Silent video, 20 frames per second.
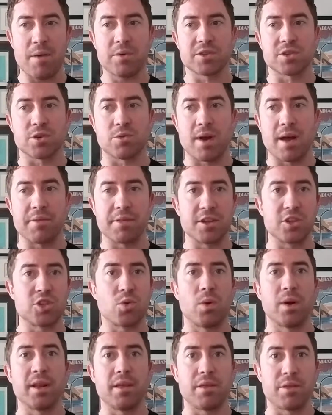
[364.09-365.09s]
was around the
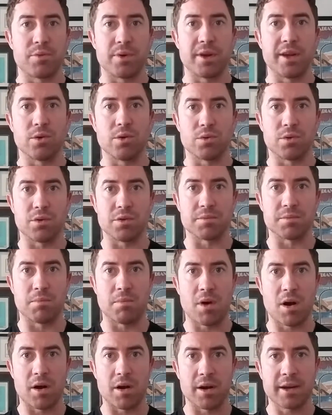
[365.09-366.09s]
23-year-old
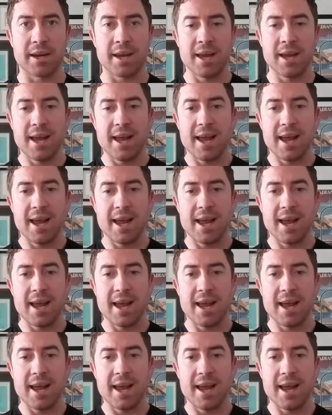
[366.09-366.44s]
mark.